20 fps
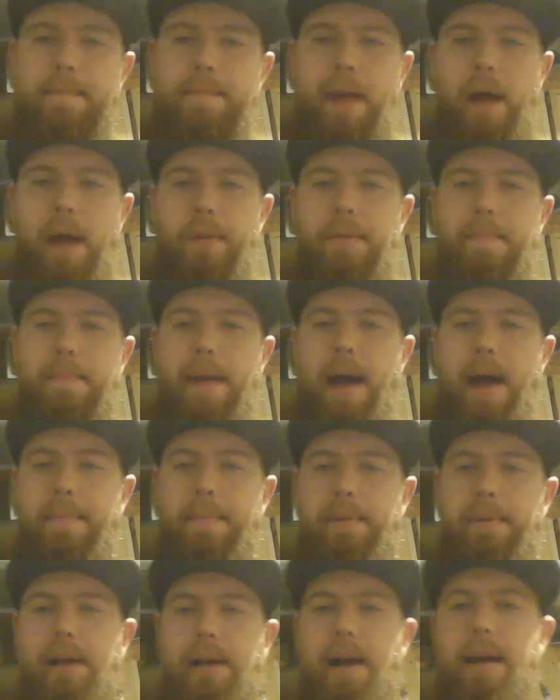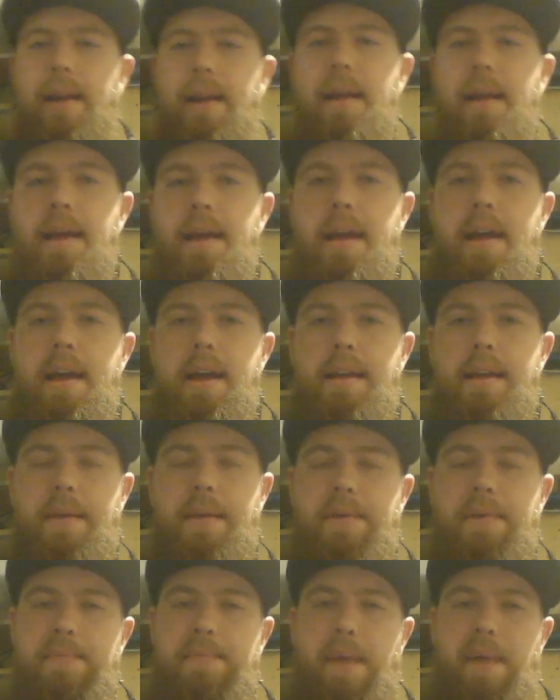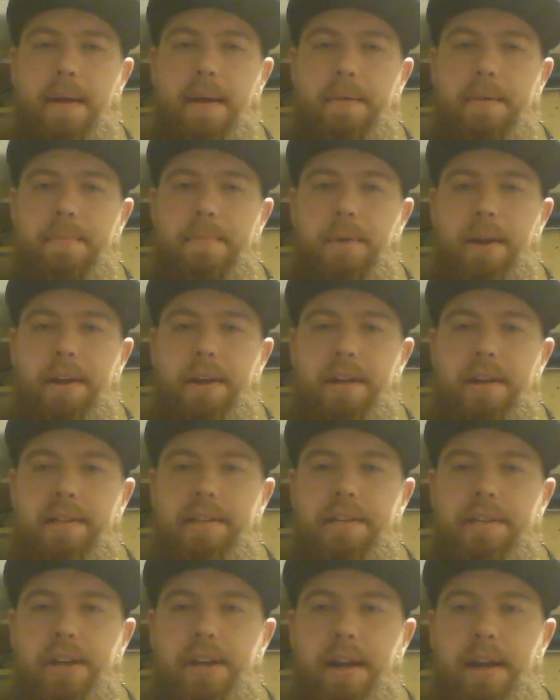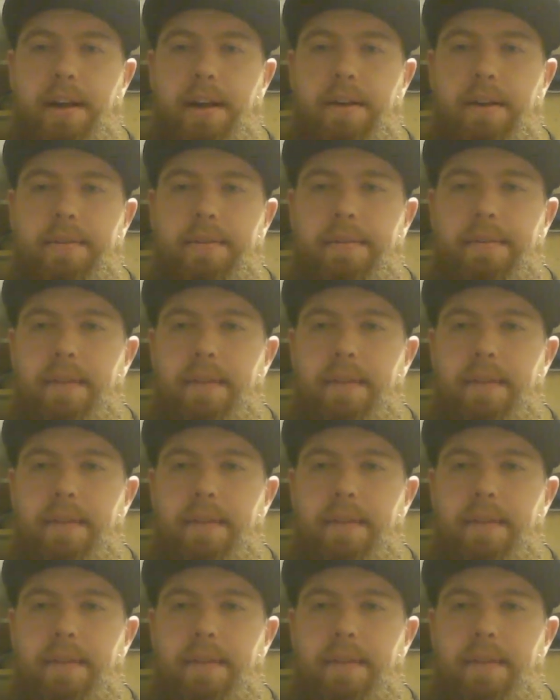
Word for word: Pound the bottom a lot. They respond pretty good to jigging.